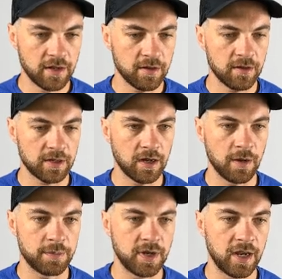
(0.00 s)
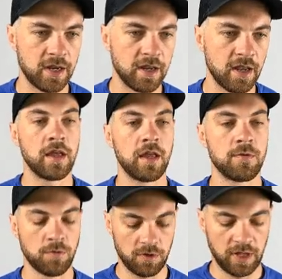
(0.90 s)
click update, and
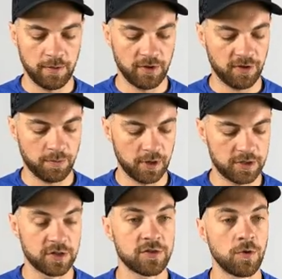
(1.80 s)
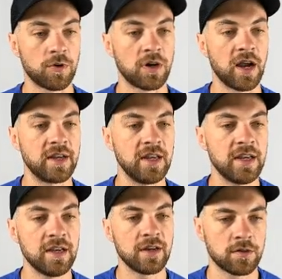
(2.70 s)
we'll label this purchase order
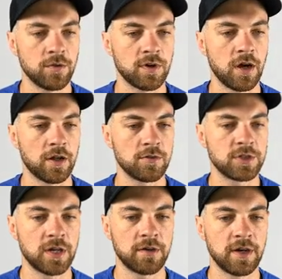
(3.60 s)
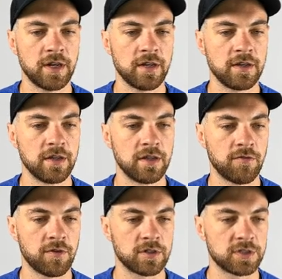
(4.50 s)
ID, what auto-generated.
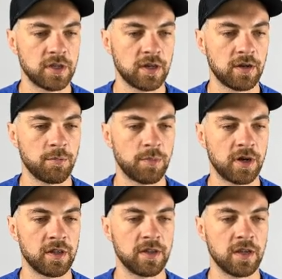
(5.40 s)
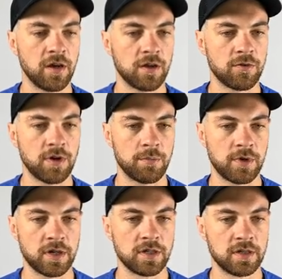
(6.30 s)
First thing, bring in the auto
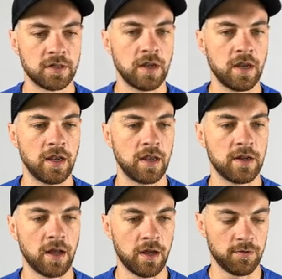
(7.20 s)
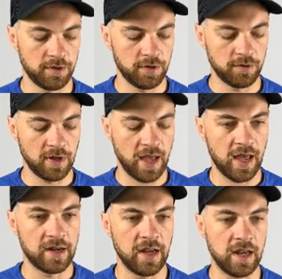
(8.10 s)
number, and I will
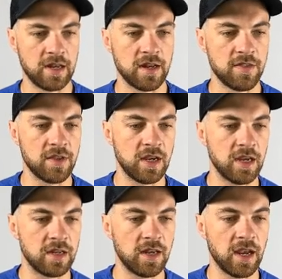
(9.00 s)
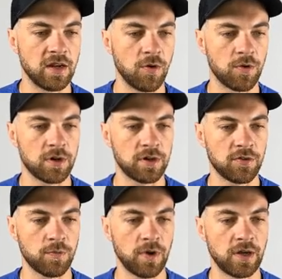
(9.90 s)
add in the date ordered
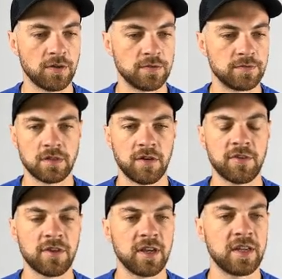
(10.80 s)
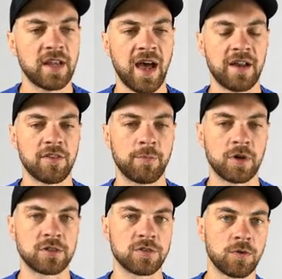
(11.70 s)
as well. Obviously, to add to the
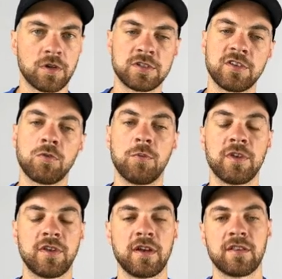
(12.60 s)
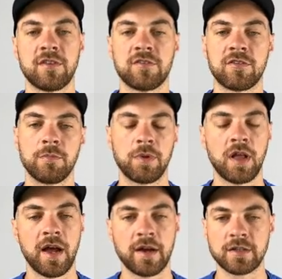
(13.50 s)
purchase order, since we'll be sending this to
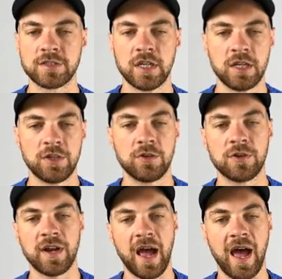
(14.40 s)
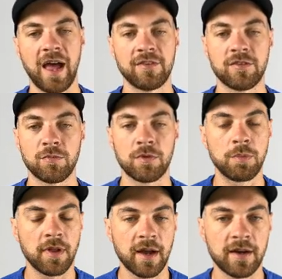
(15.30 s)
suppliers, you could add some
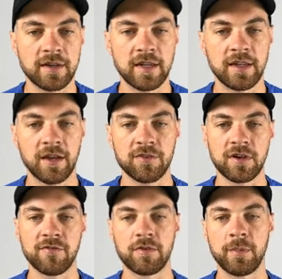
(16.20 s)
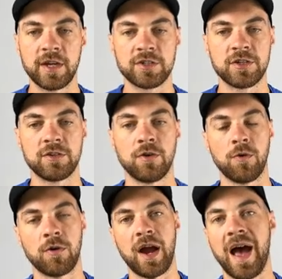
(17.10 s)
supplier details and information
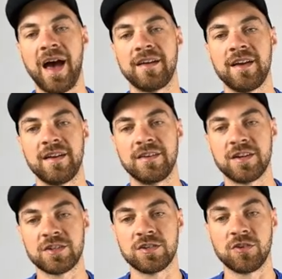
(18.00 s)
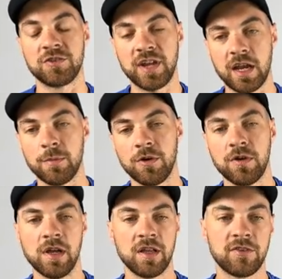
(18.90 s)
or add an additional table,
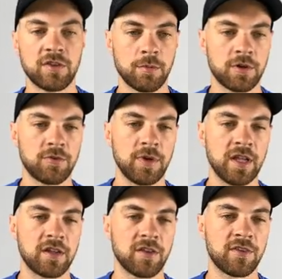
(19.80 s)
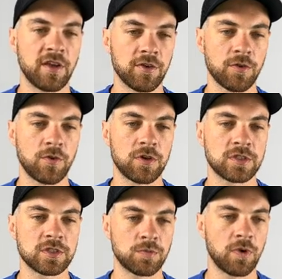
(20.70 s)
similar as we did to sales
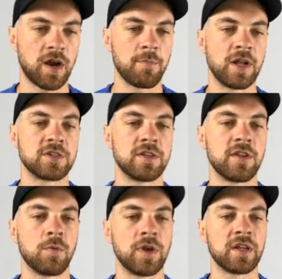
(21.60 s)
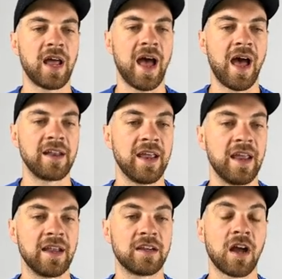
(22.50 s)
orders, where I mentioned that we could add
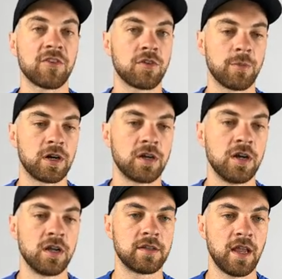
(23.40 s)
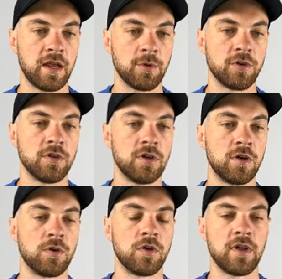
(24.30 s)
a customer table
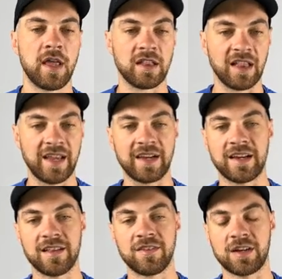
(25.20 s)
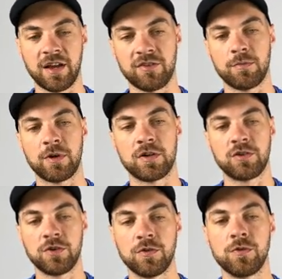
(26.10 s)
and link the customer
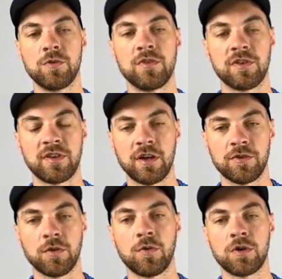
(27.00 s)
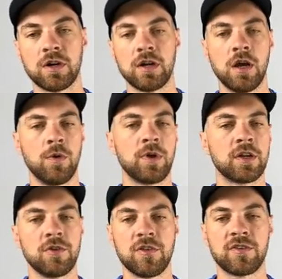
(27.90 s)
to the sales order. We
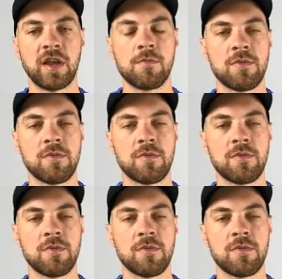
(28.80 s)
could do the same